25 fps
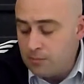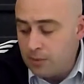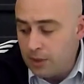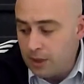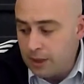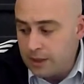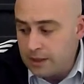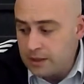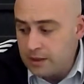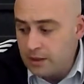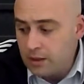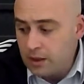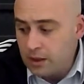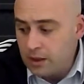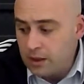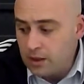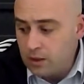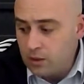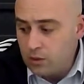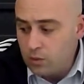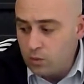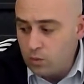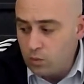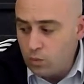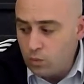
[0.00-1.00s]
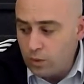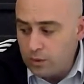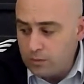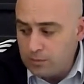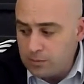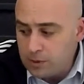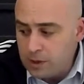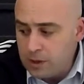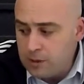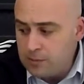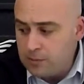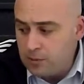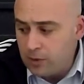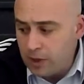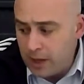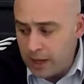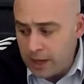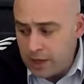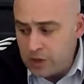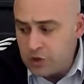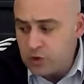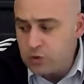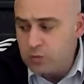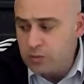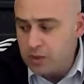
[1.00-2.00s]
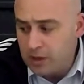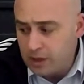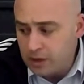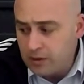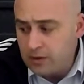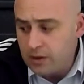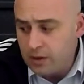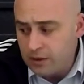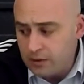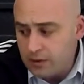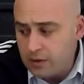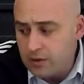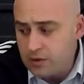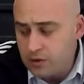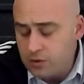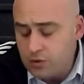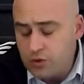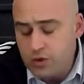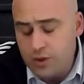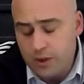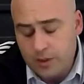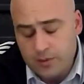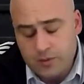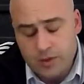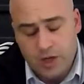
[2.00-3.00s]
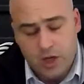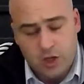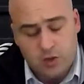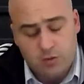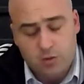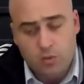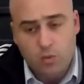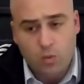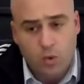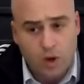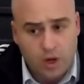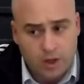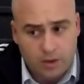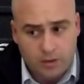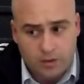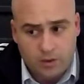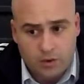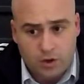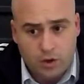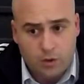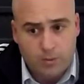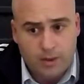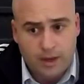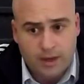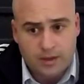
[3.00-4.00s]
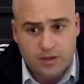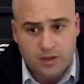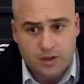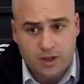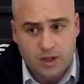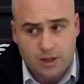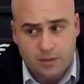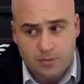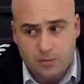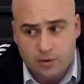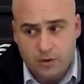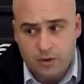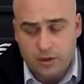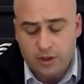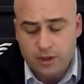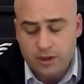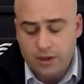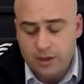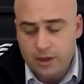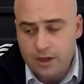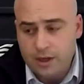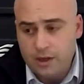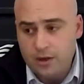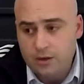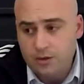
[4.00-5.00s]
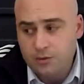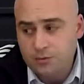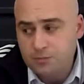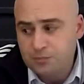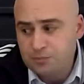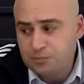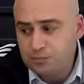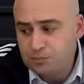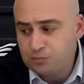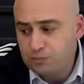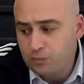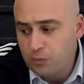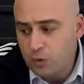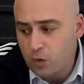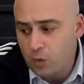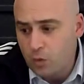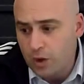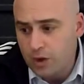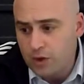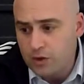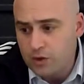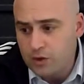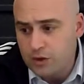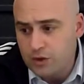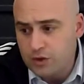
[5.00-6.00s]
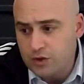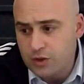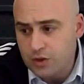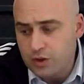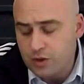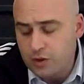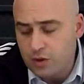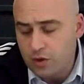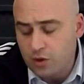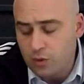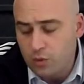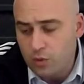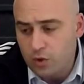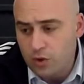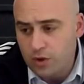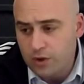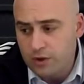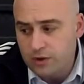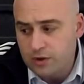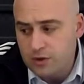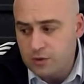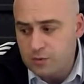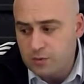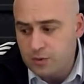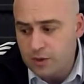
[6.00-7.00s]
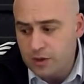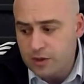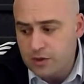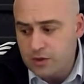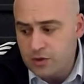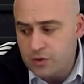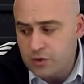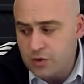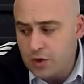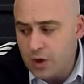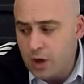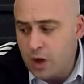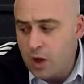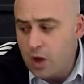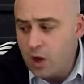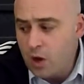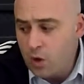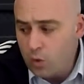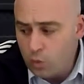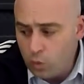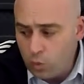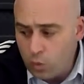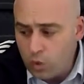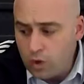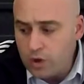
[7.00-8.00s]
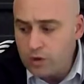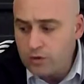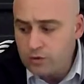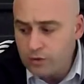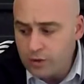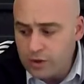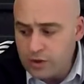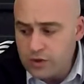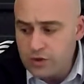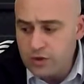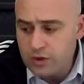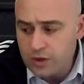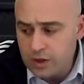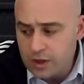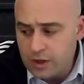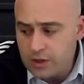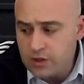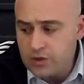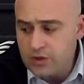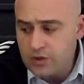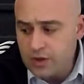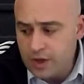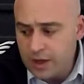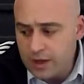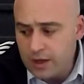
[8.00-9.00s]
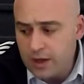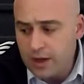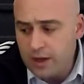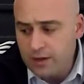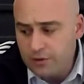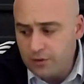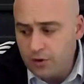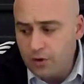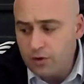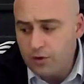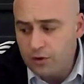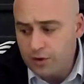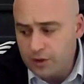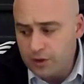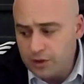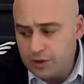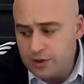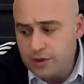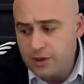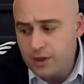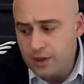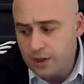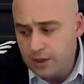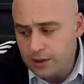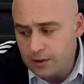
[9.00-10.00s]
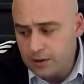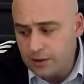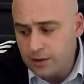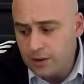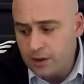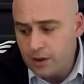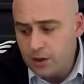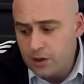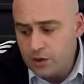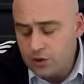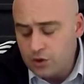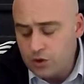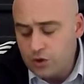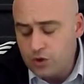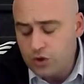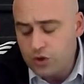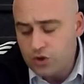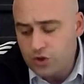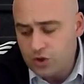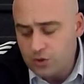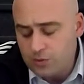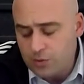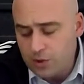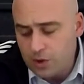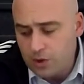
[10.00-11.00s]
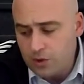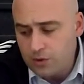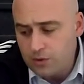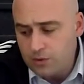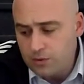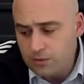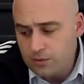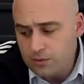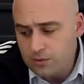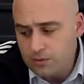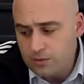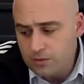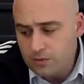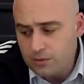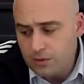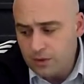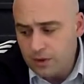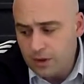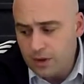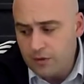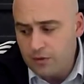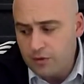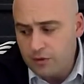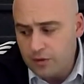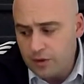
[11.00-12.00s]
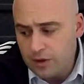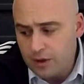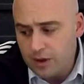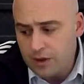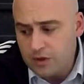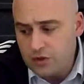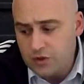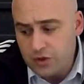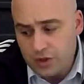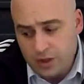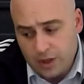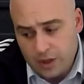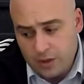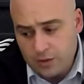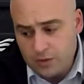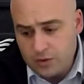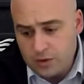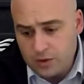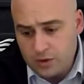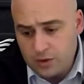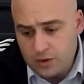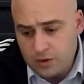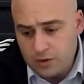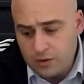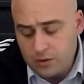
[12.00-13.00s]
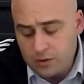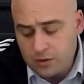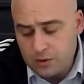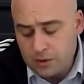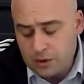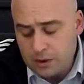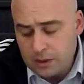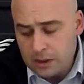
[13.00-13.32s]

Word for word: But uh, when people ask me, and they, they do sometimes ask me, why don't you go back to Cambodia now? Why don't you continue your work in these places? One reason is that I've already done just about everything I set out to do.